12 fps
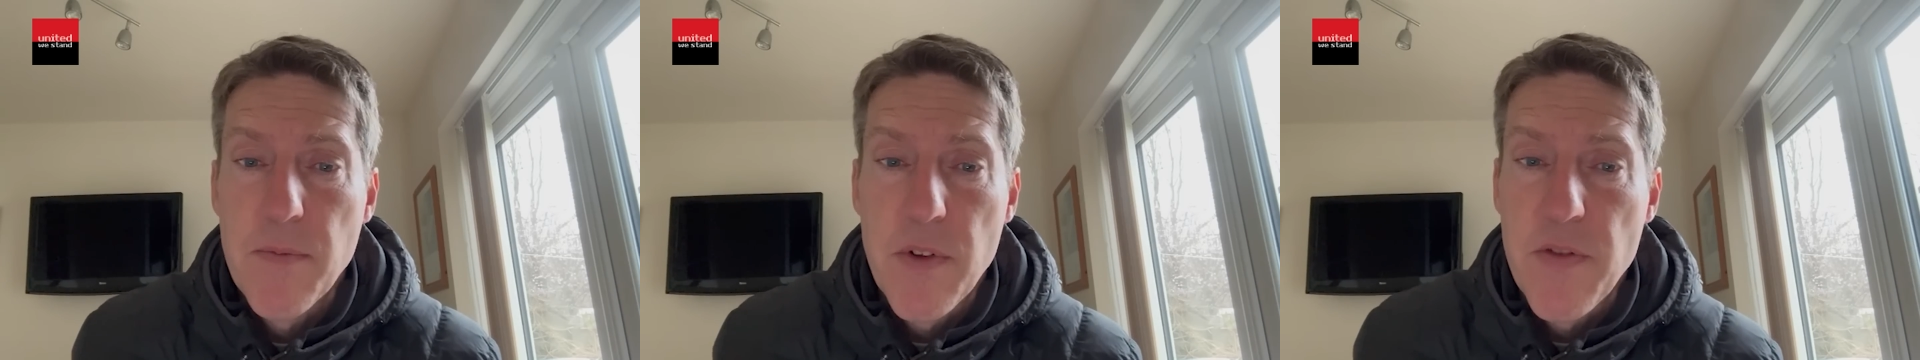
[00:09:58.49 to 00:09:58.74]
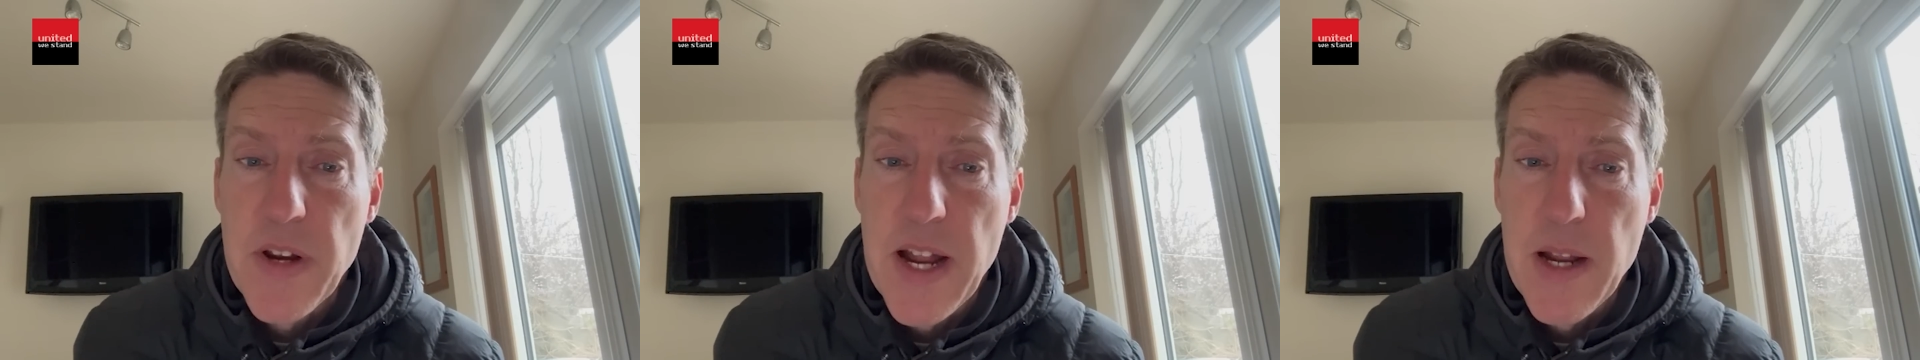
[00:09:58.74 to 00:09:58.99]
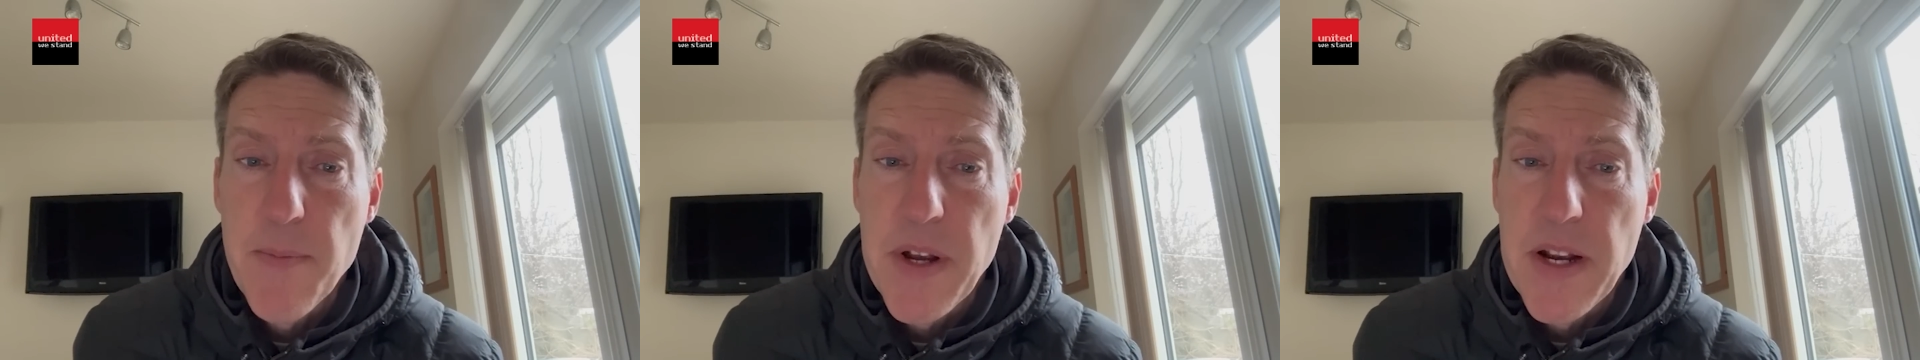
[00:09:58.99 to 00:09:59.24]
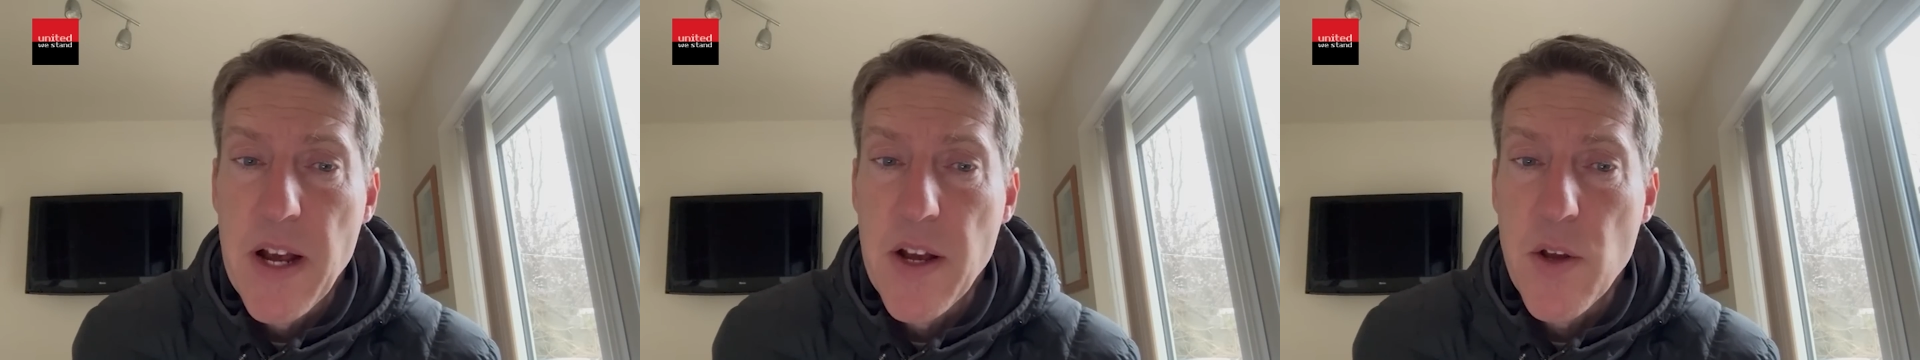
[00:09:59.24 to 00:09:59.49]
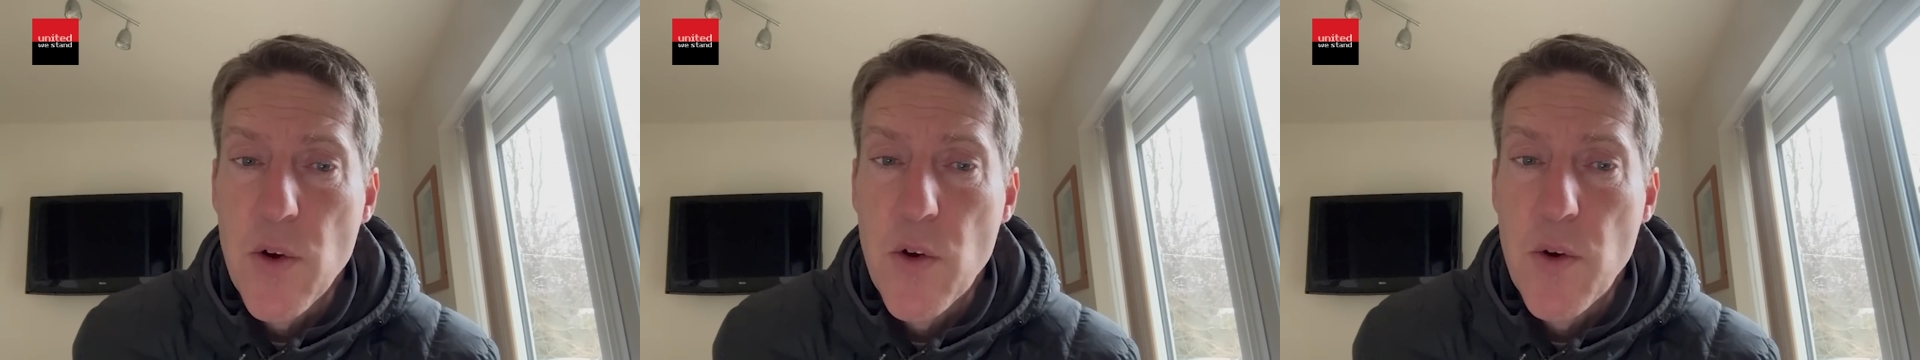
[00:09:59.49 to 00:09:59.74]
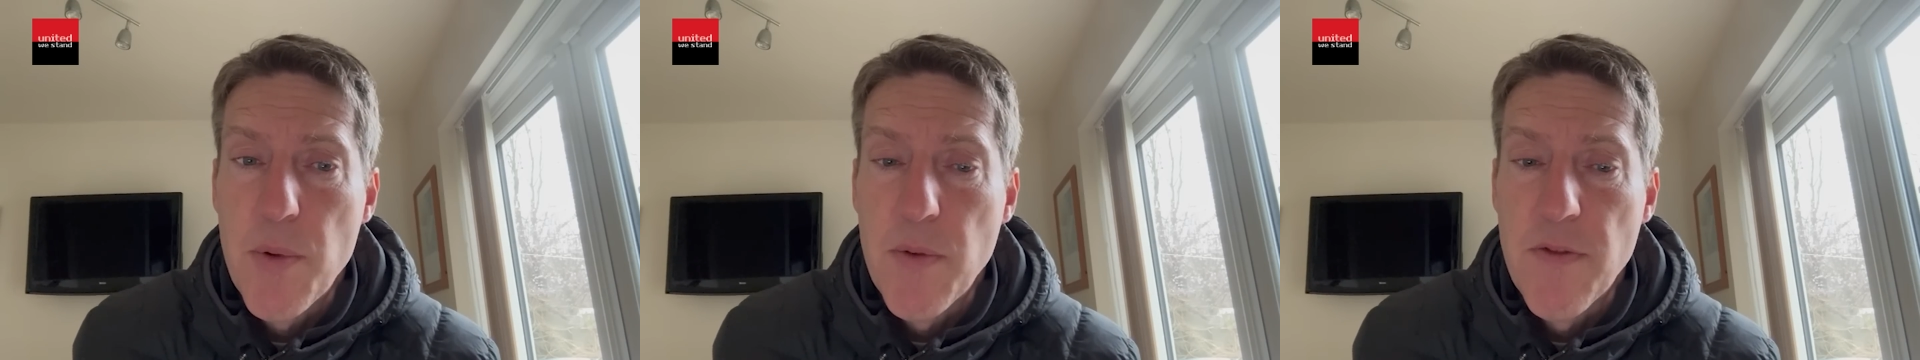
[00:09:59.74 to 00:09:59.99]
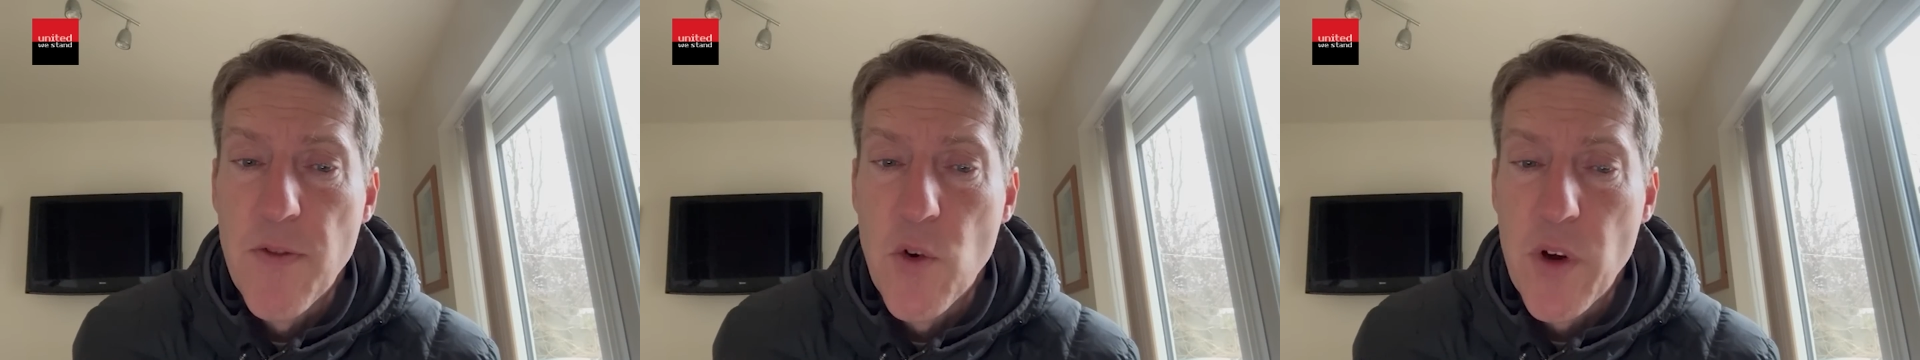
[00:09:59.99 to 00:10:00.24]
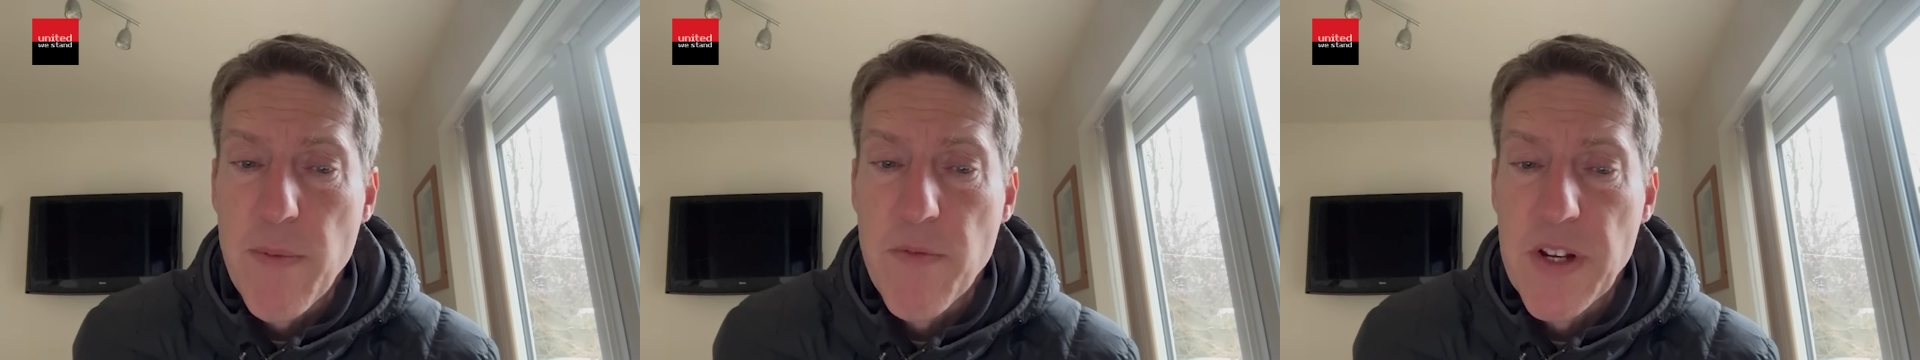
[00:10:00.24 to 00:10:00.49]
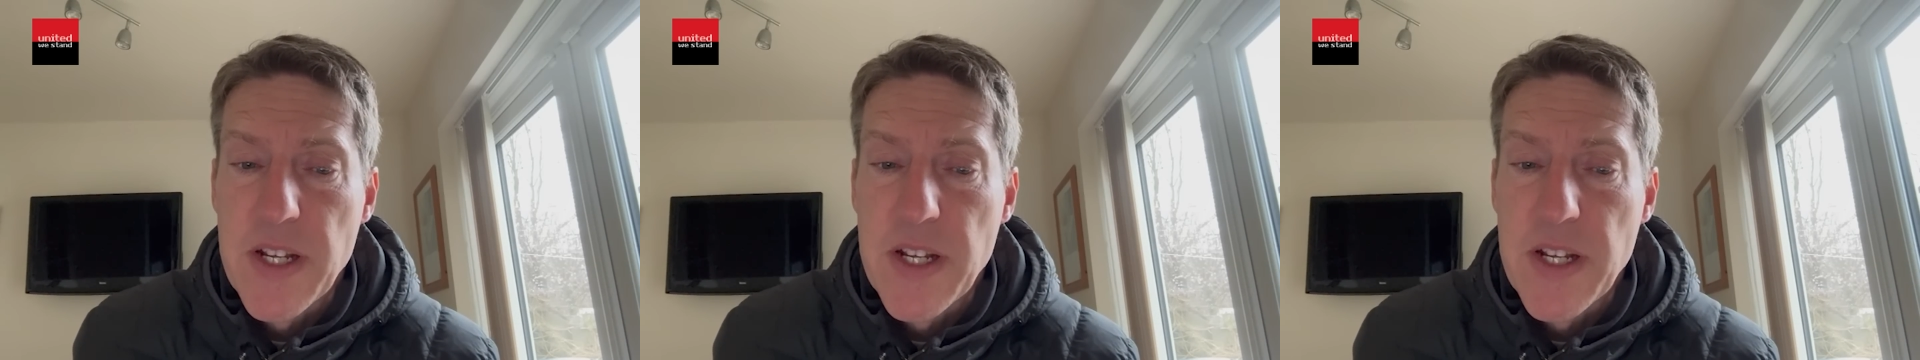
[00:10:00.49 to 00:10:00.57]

with United being out of Europe and 14th in